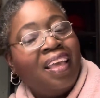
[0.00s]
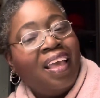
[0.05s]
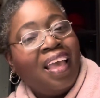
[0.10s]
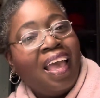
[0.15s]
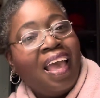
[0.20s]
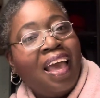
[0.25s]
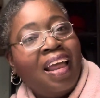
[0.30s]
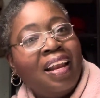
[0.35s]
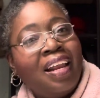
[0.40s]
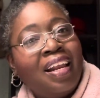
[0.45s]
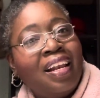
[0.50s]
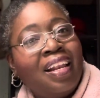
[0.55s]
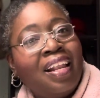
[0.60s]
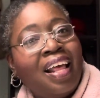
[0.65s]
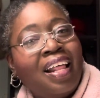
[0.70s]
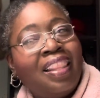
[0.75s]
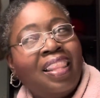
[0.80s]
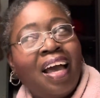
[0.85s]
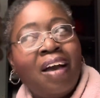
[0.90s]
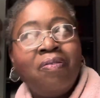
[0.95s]
And then
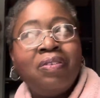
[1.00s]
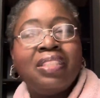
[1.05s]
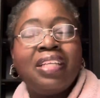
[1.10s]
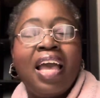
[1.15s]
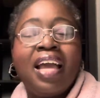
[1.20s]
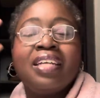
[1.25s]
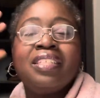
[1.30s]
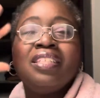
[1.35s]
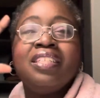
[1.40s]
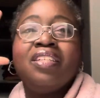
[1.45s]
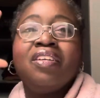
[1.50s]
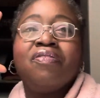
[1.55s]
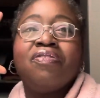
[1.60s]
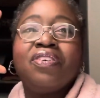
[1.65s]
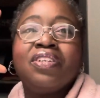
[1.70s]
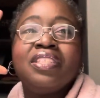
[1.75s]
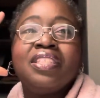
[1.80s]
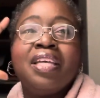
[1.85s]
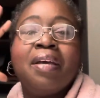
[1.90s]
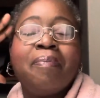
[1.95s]
that was actually the
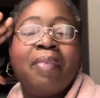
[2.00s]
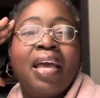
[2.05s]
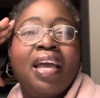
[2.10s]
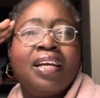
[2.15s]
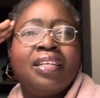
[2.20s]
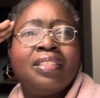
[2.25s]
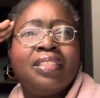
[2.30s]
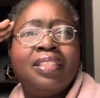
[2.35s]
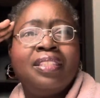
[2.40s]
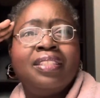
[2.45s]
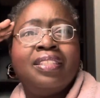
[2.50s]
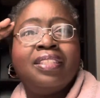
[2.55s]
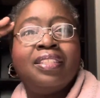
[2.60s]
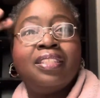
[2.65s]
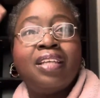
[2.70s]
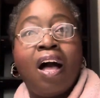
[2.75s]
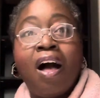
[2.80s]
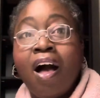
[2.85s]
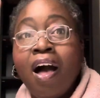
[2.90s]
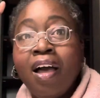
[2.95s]
first time I actually
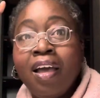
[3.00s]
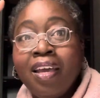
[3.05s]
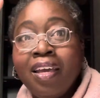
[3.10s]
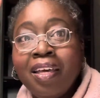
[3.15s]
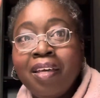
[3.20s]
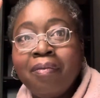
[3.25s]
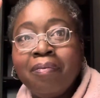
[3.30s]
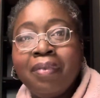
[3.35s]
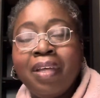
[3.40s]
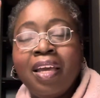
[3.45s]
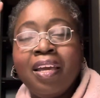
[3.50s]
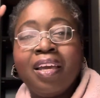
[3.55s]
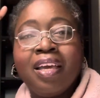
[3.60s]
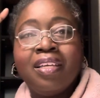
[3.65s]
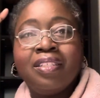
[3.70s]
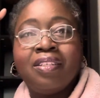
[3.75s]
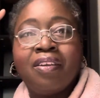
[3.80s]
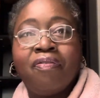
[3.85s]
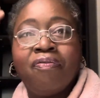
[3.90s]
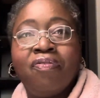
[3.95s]
saw him like
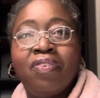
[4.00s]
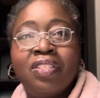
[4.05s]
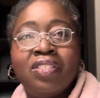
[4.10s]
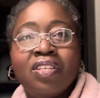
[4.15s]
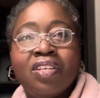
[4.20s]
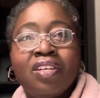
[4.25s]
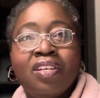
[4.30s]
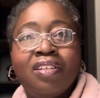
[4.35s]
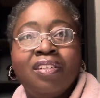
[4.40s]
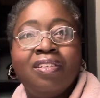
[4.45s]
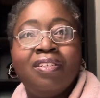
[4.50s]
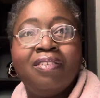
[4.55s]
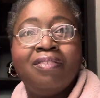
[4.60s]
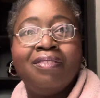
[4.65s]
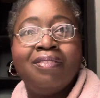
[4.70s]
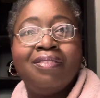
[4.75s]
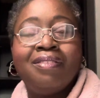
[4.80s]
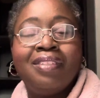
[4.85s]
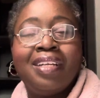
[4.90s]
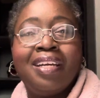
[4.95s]
as a
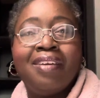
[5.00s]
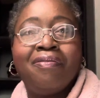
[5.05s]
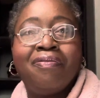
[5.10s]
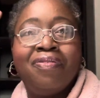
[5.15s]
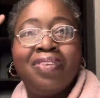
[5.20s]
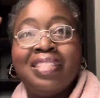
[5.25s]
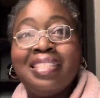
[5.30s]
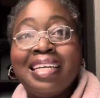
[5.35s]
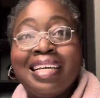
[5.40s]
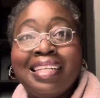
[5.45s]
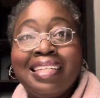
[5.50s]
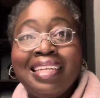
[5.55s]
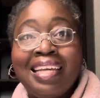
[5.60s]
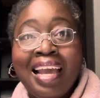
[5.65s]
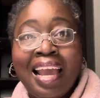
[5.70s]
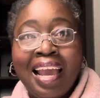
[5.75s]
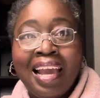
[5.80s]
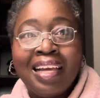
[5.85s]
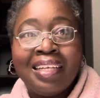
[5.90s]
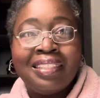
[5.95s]
physical, like physically
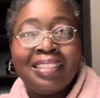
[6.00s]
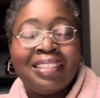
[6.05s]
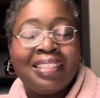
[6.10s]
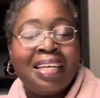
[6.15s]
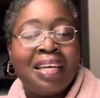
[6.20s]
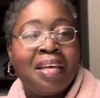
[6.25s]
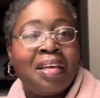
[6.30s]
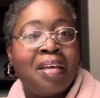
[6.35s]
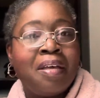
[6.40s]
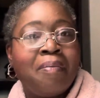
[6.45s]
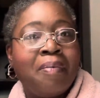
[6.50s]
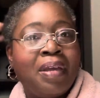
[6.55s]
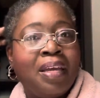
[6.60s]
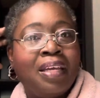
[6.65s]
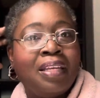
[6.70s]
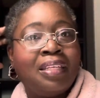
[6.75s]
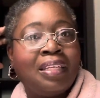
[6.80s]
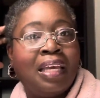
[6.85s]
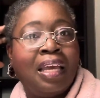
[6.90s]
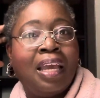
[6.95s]
handsome
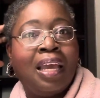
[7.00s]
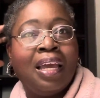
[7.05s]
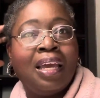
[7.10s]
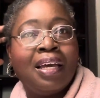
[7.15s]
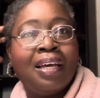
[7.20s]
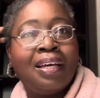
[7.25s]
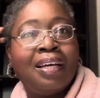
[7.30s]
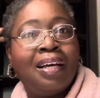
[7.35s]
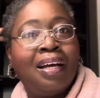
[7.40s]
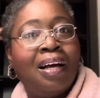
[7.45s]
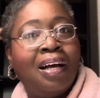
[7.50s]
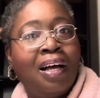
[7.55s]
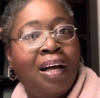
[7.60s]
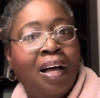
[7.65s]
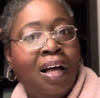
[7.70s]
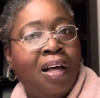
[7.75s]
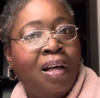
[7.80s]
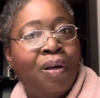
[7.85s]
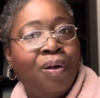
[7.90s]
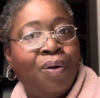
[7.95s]
and like,
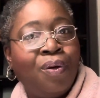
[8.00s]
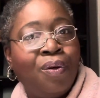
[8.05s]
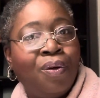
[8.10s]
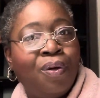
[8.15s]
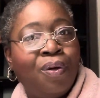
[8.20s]
oh,